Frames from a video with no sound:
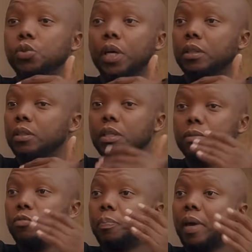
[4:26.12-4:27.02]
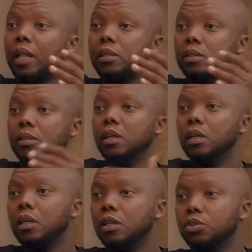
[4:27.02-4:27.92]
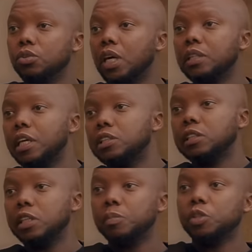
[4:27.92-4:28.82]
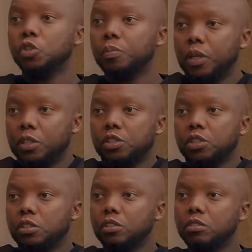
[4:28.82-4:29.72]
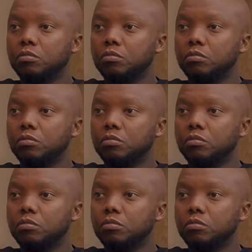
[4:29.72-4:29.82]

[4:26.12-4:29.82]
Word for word: you and it repels, mm. you can't catch it. It means your body just